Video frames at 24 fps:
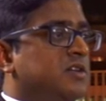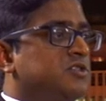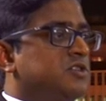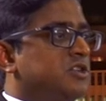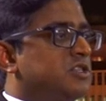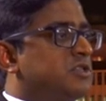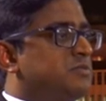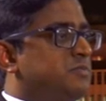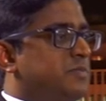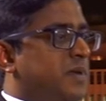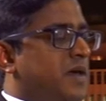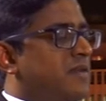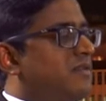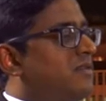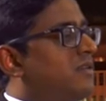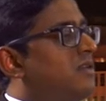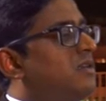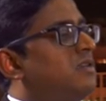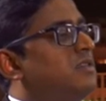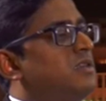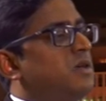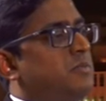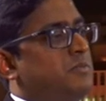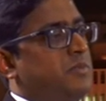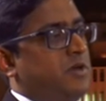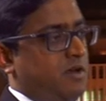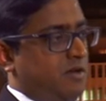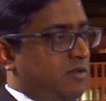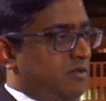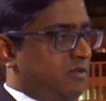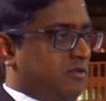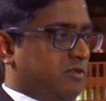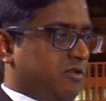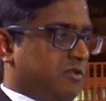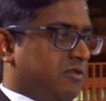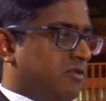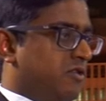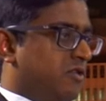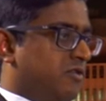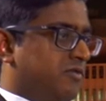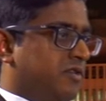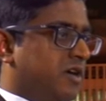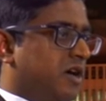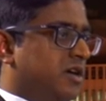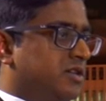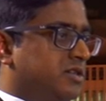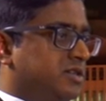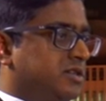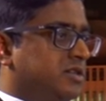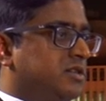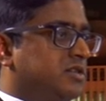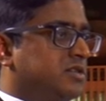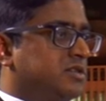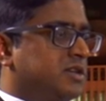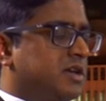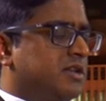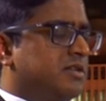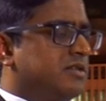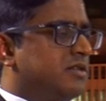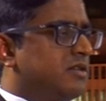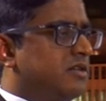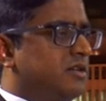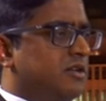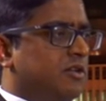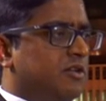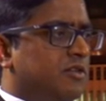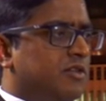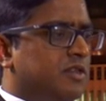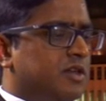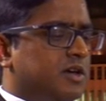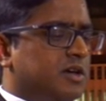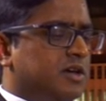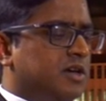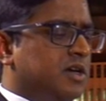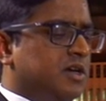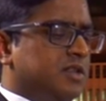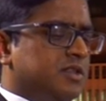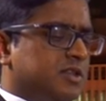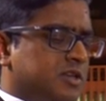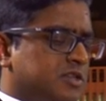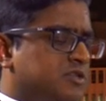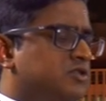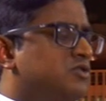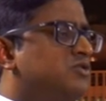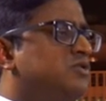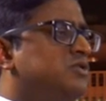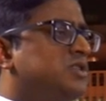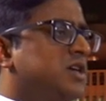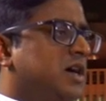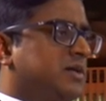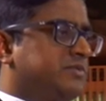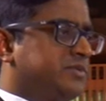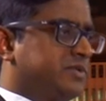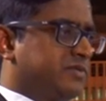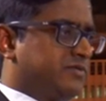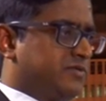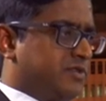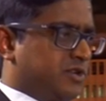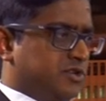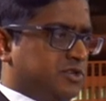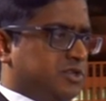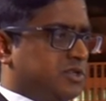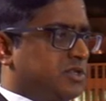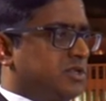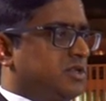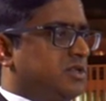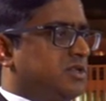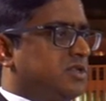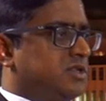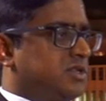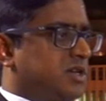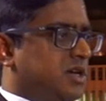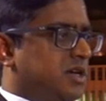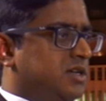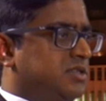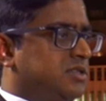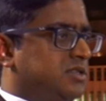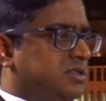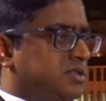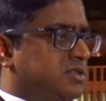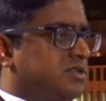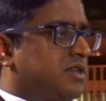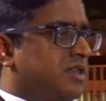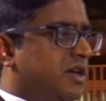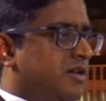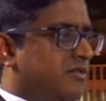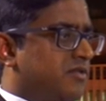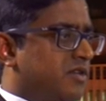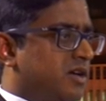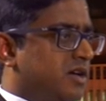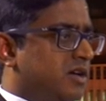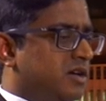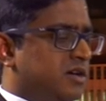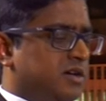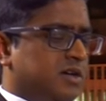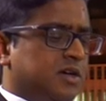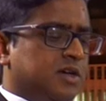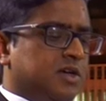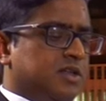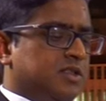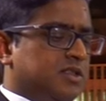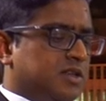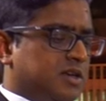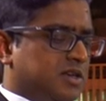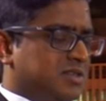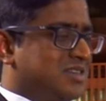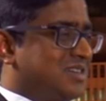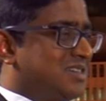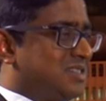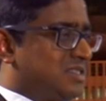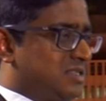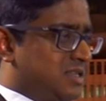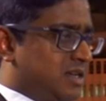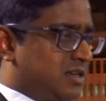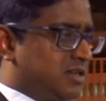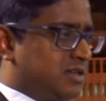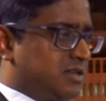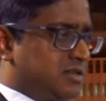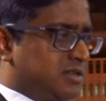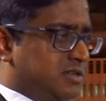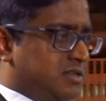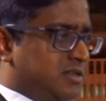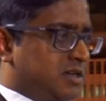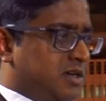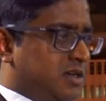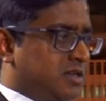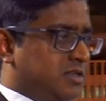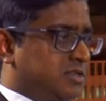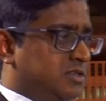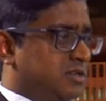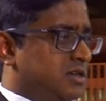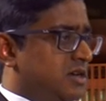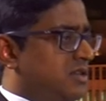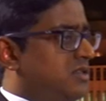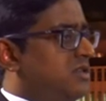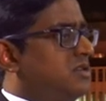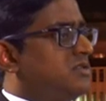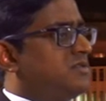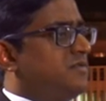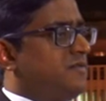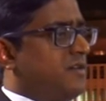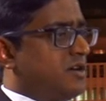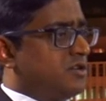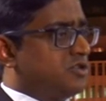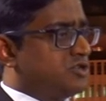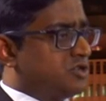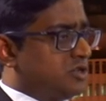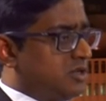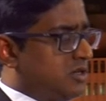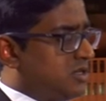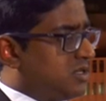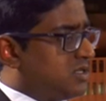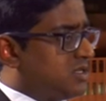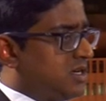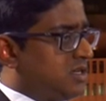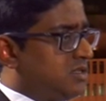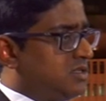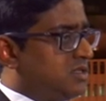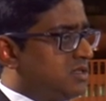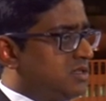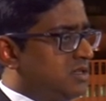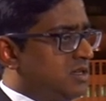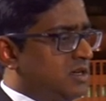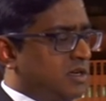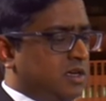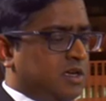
So it's basically the appearance of articles. And there's two types of registered designs in South Africa. There's aesthetic designs and there's functional designs.